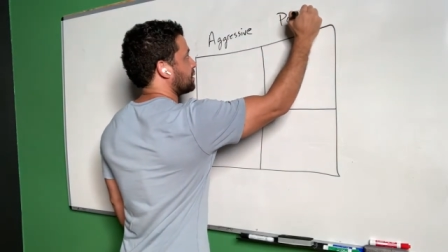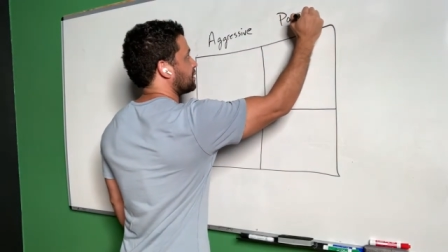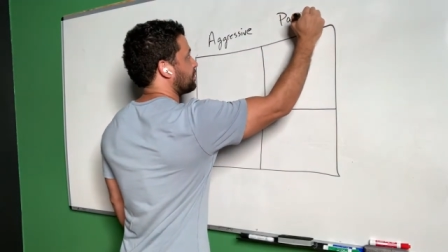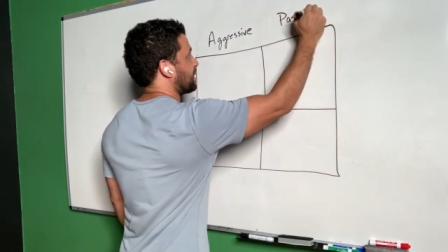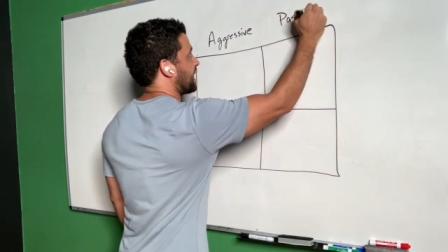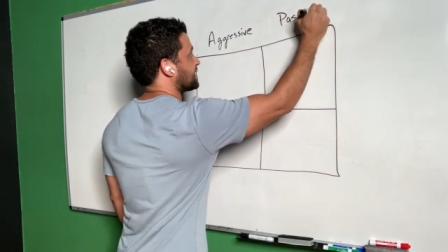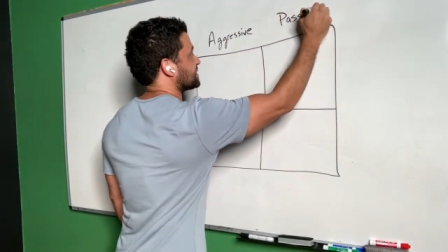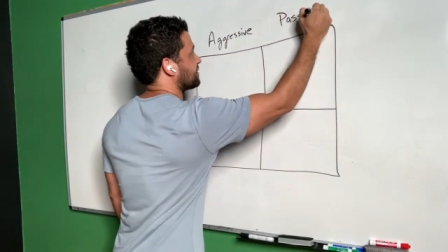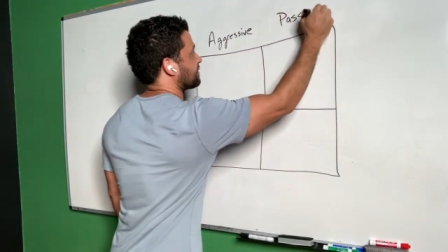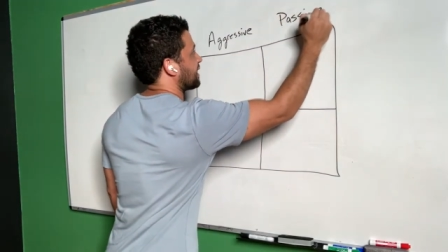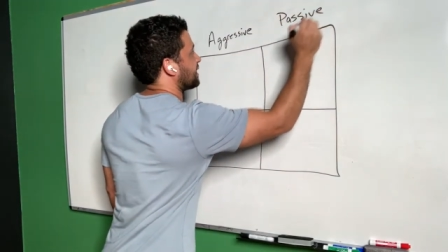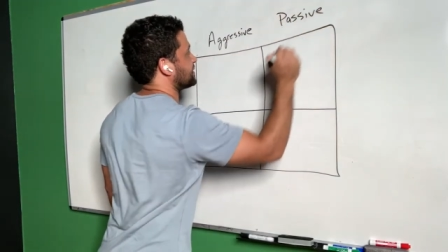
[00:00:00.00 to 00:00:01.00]
the passive
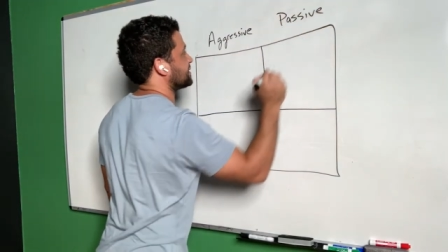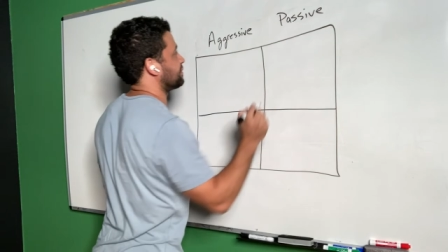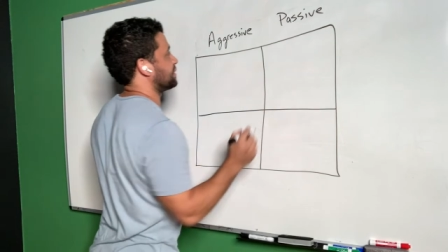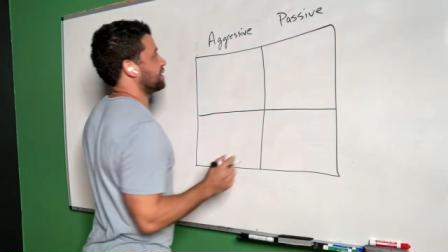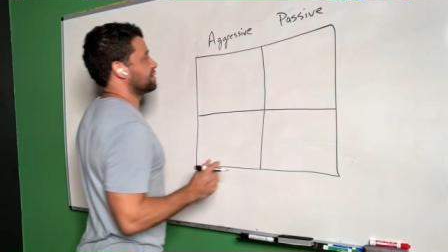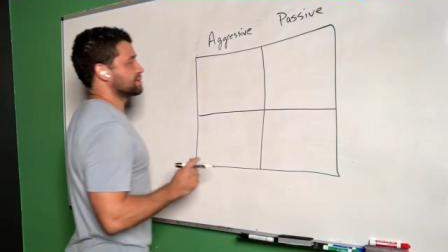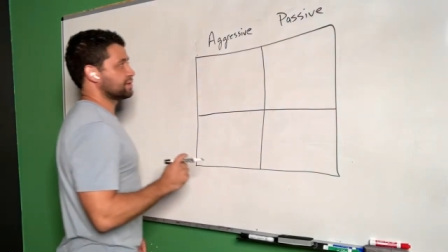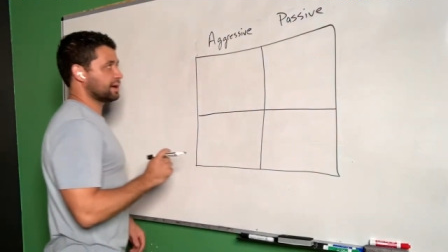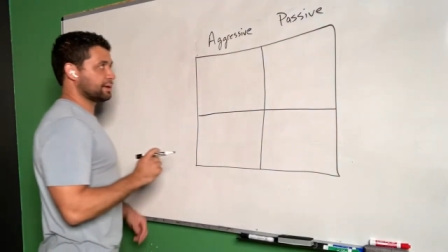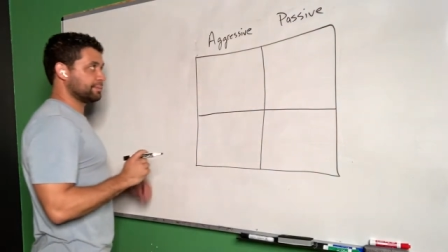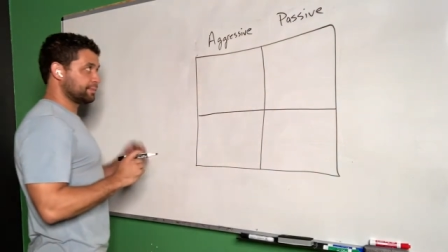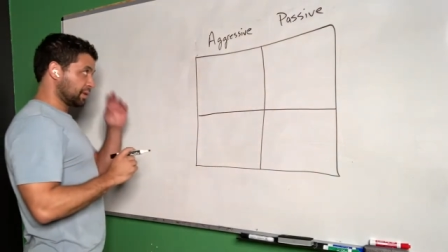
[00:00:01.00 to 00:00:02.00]
kinds of players,
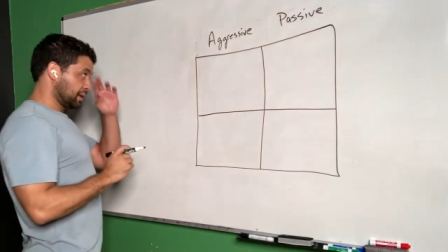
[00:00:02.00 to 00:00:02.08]
okay?